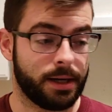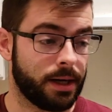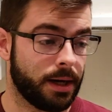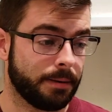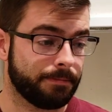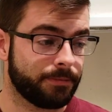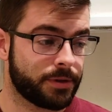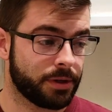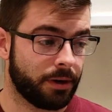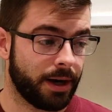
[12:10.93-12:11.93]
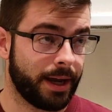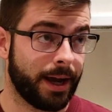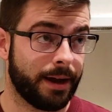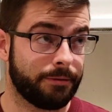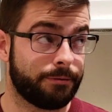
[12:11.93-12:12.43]
Um, so I
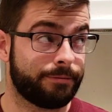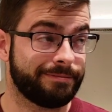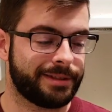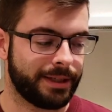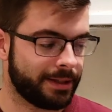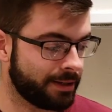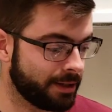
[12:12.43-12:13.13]
have geez,